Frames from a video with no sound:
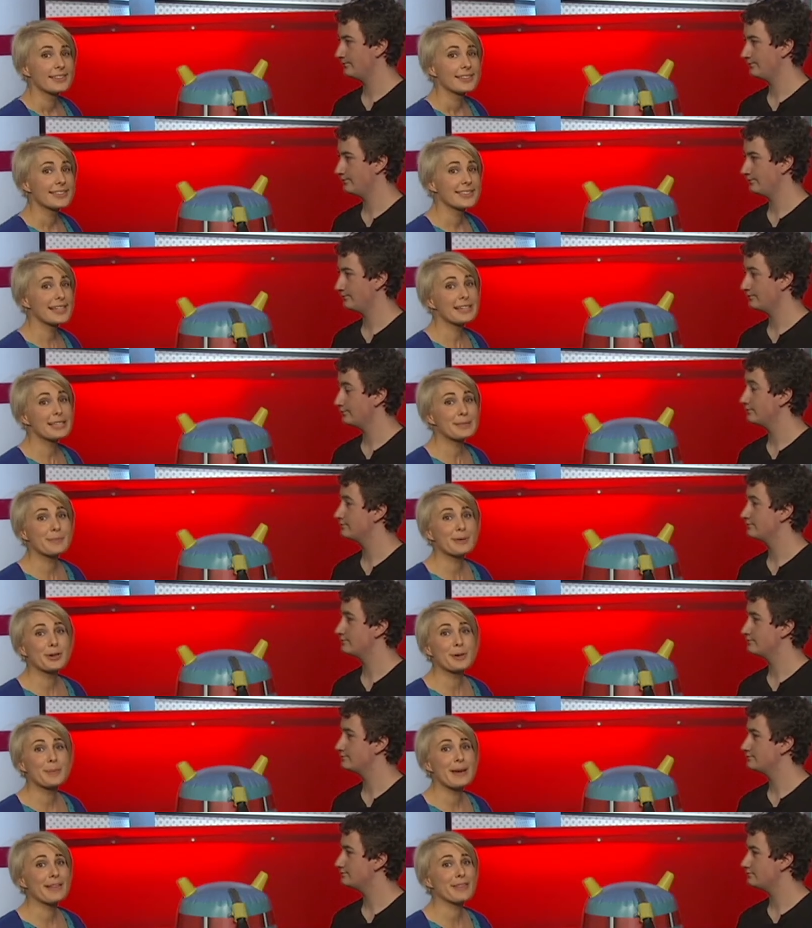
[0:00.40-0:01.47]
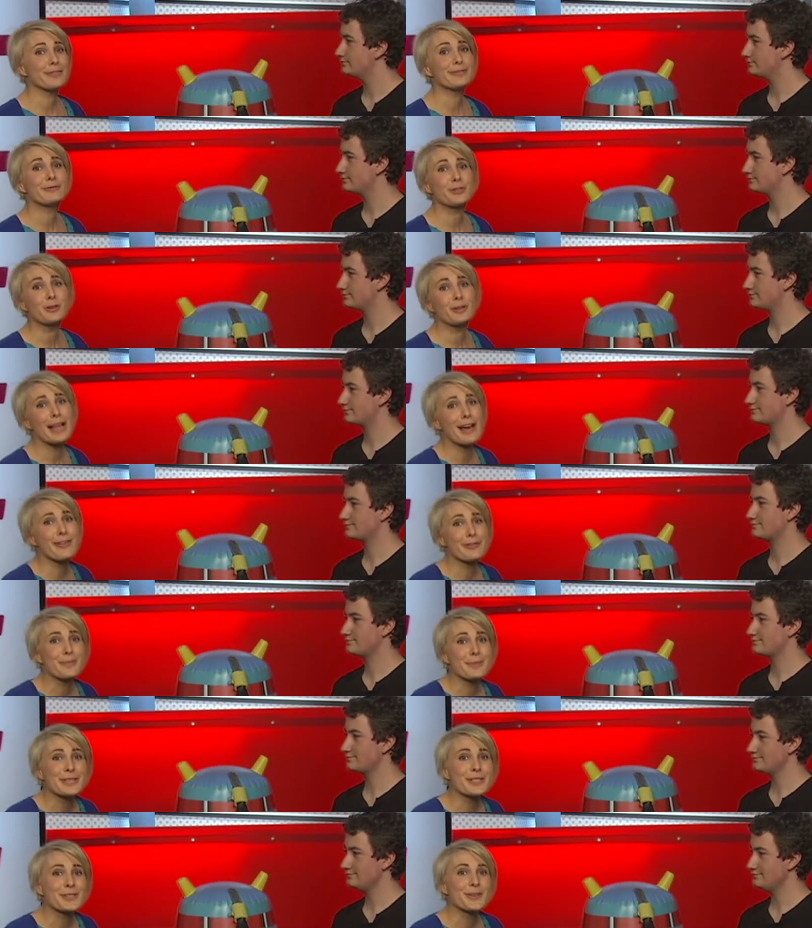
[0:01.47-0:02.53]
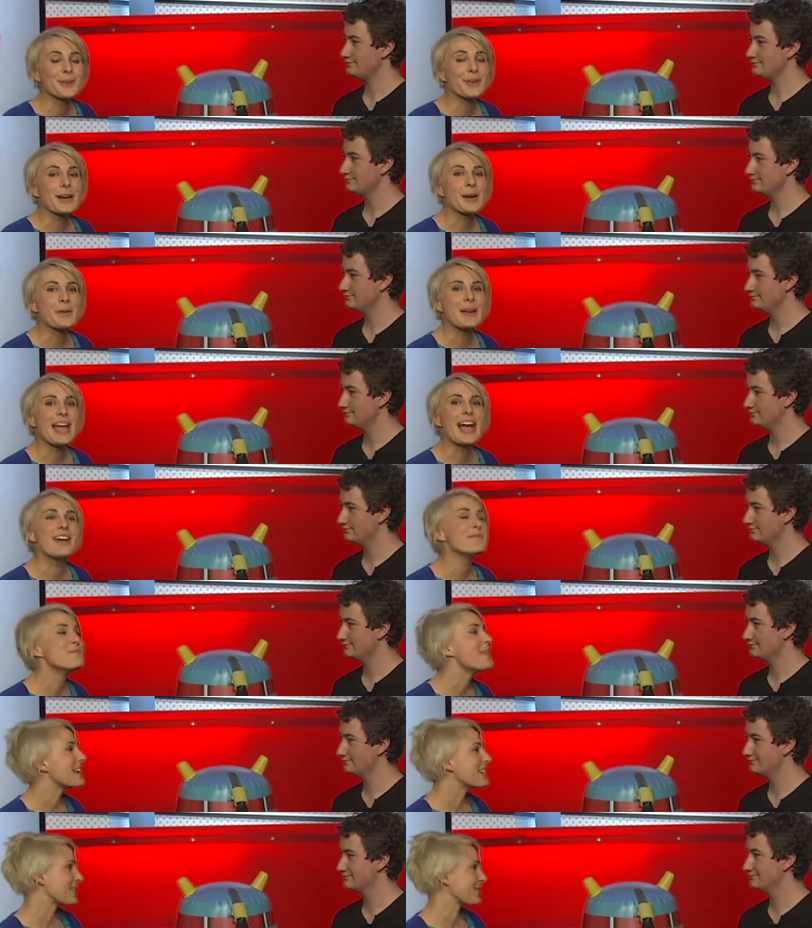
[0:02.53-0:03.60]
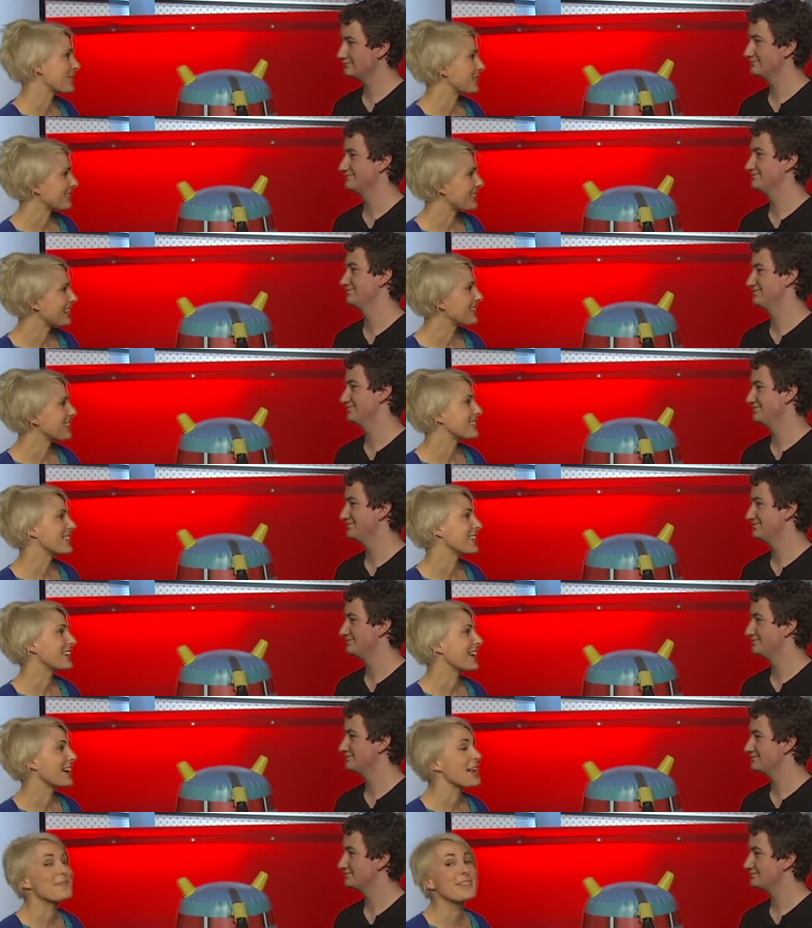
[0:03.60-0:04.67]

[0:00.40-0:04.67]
Speaker 1: To tell us more about the fallout from this story, we have Benjamin in the studio. Now,